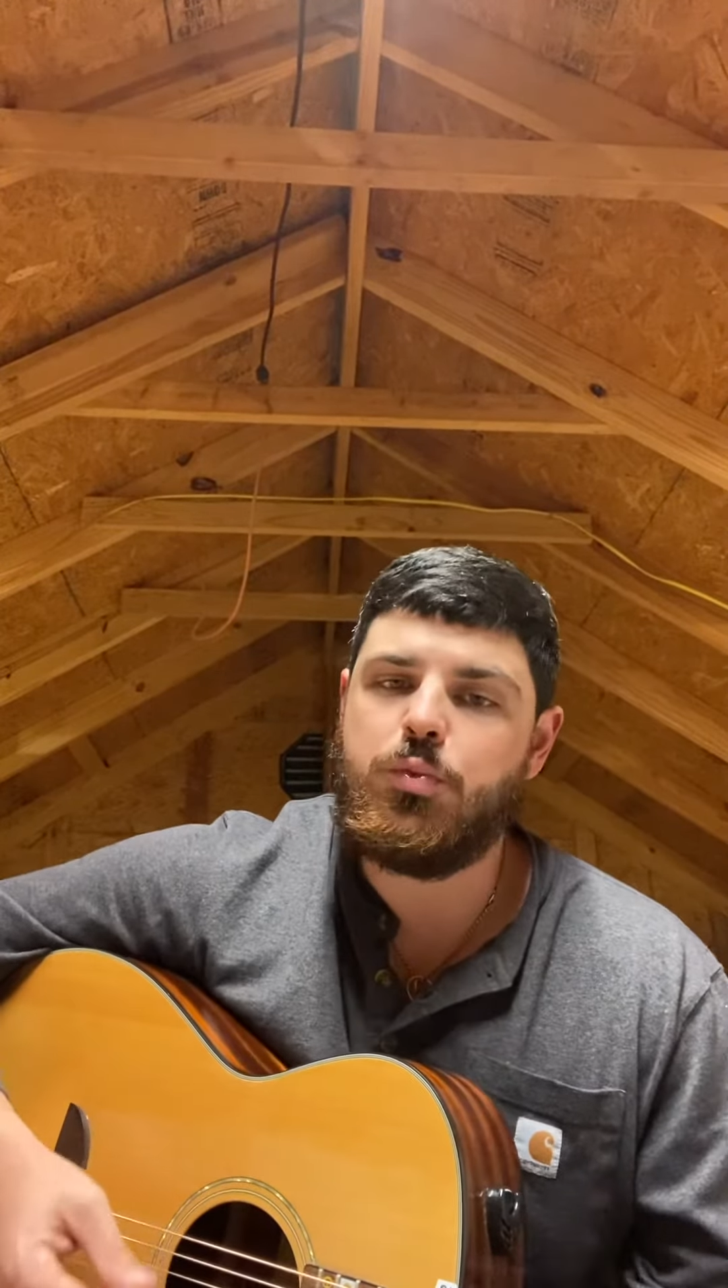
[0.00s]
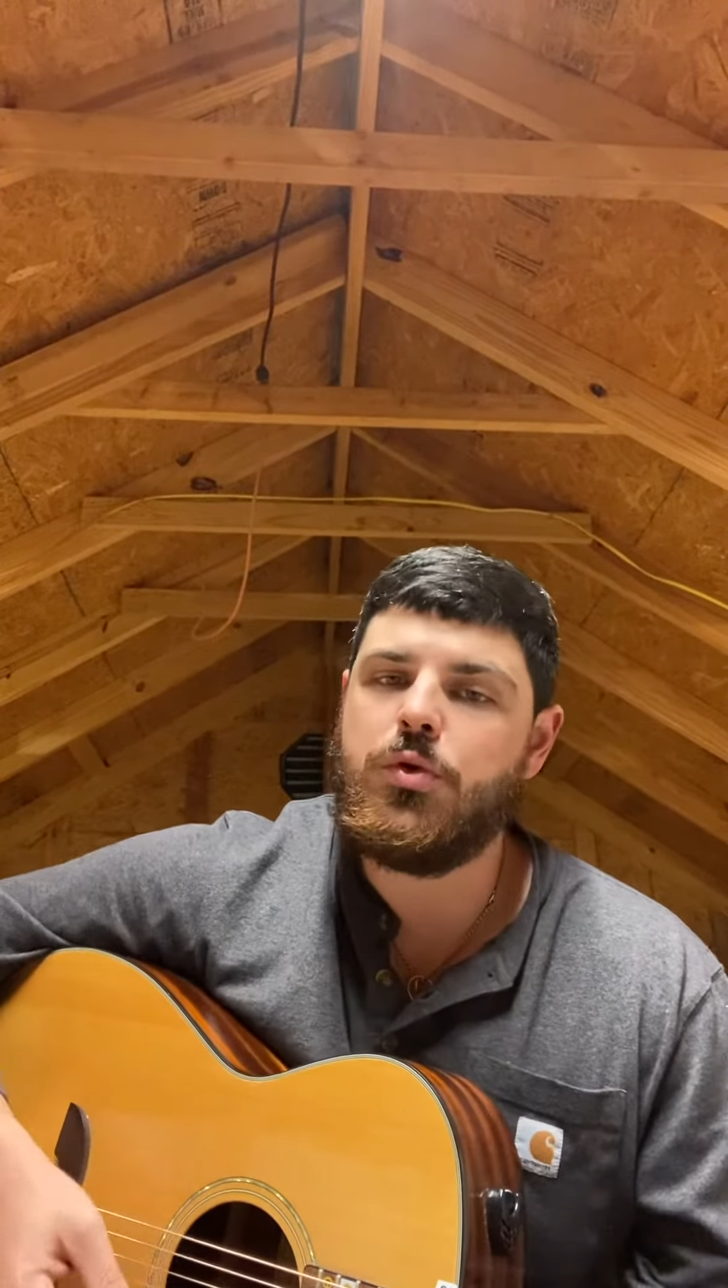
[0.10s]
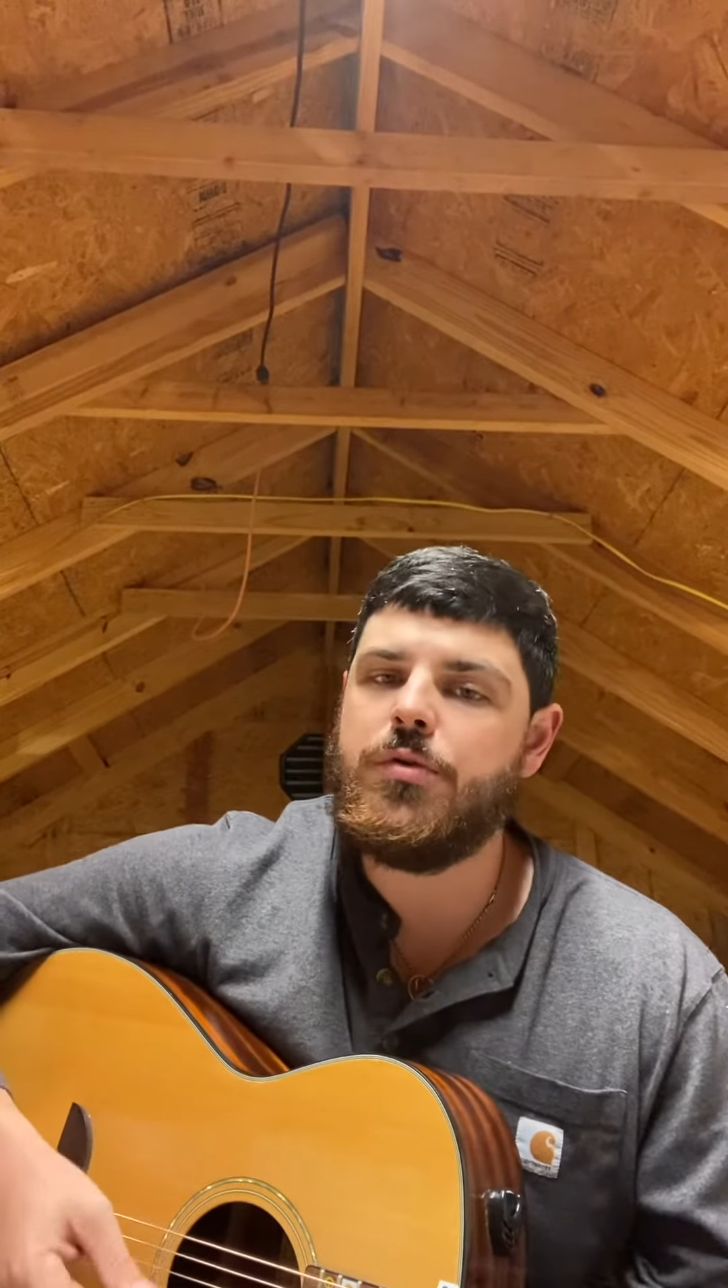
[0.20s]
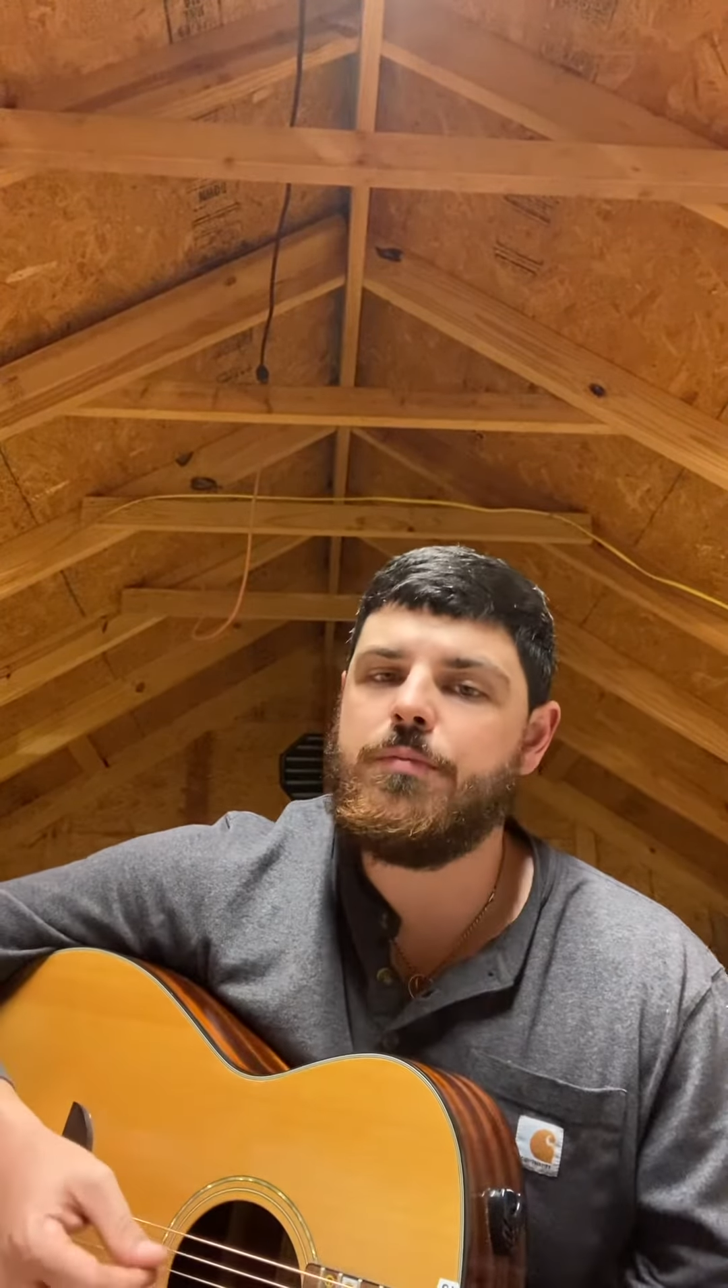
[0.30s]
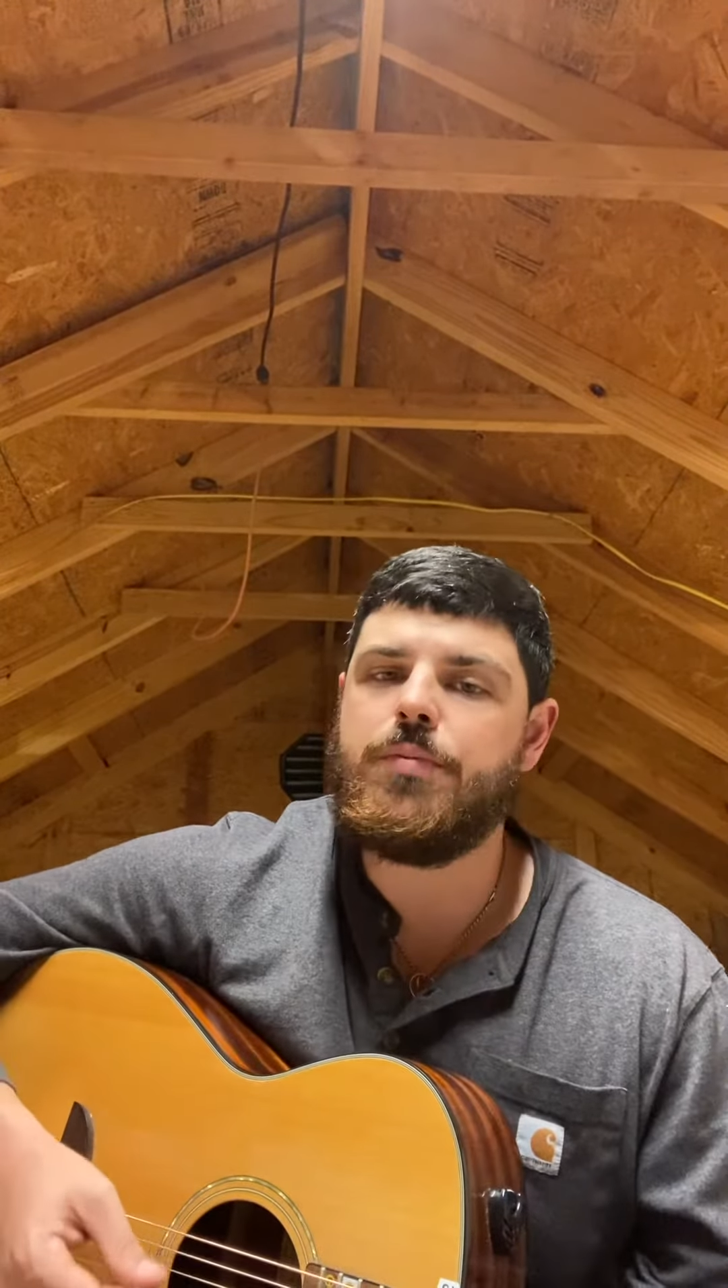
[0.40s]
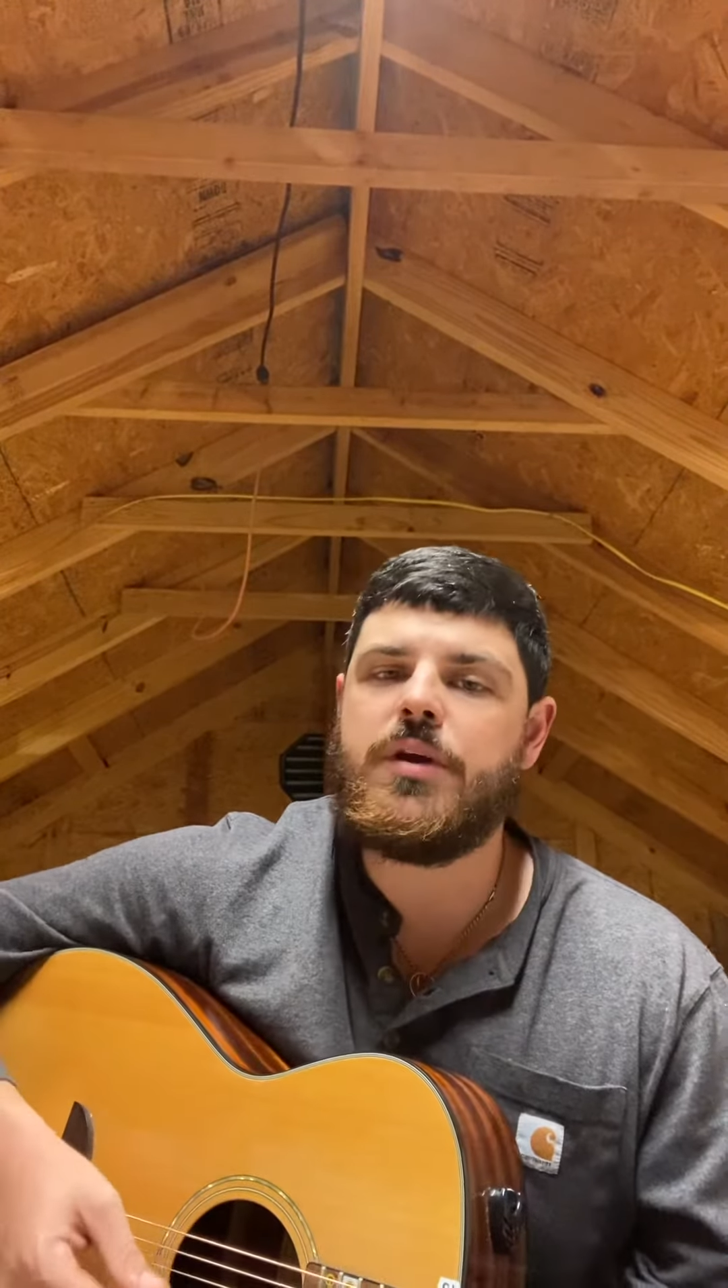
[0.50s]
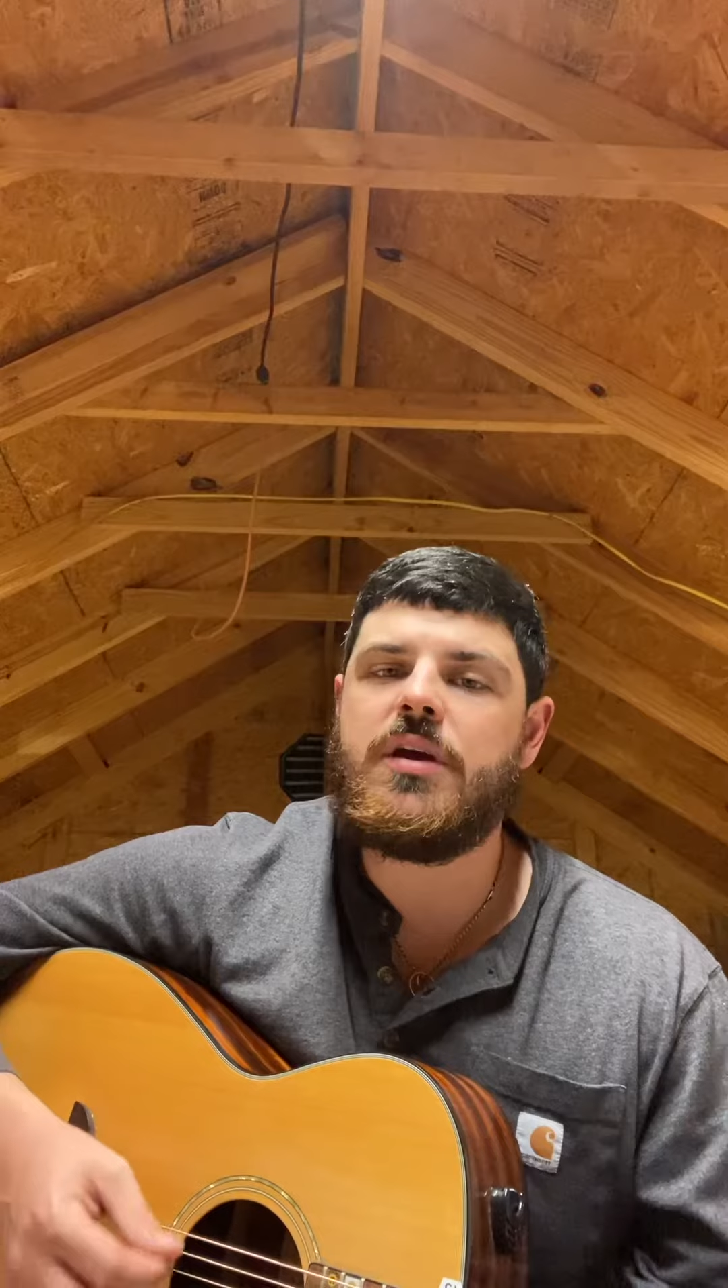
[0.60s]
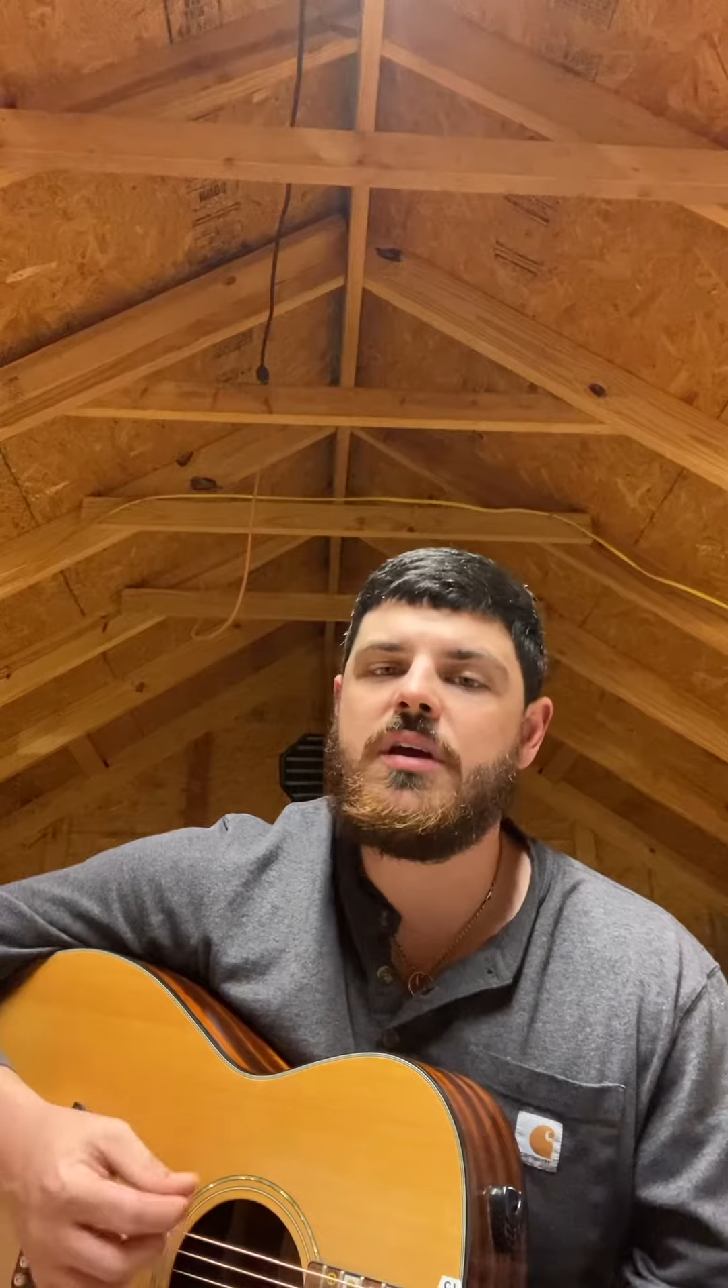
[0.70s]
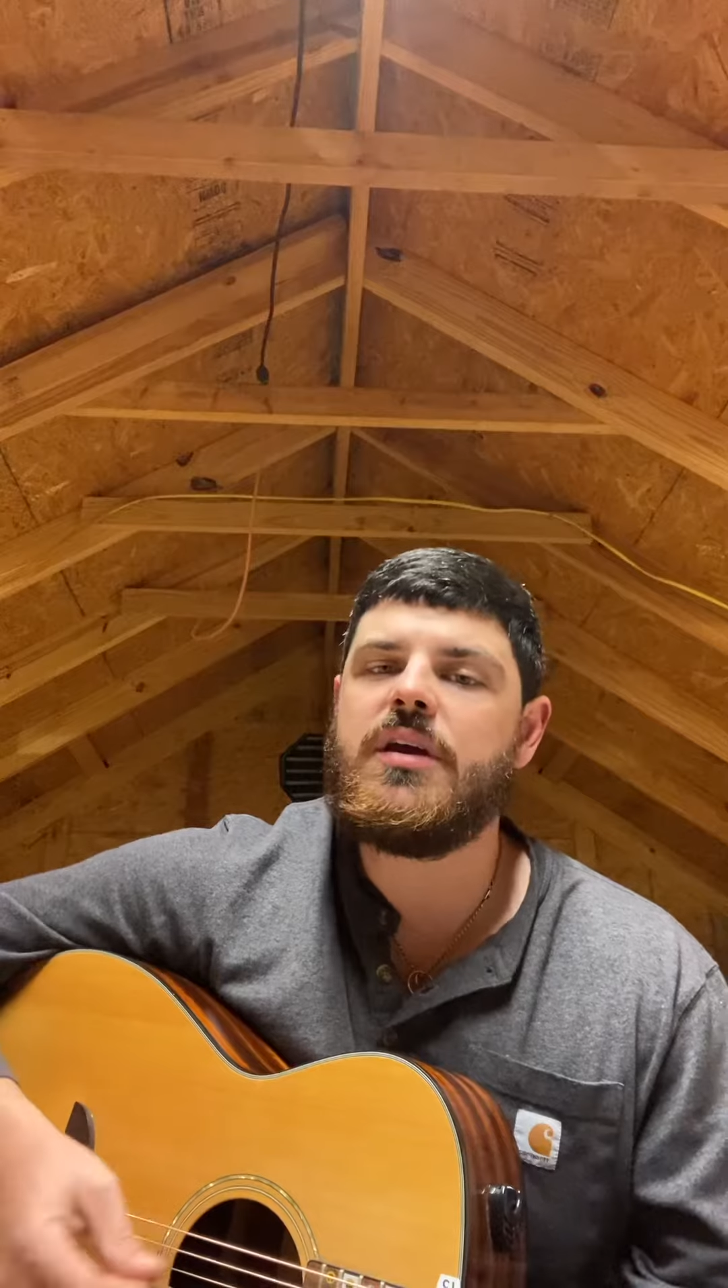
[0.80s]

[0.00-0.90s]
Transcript: would be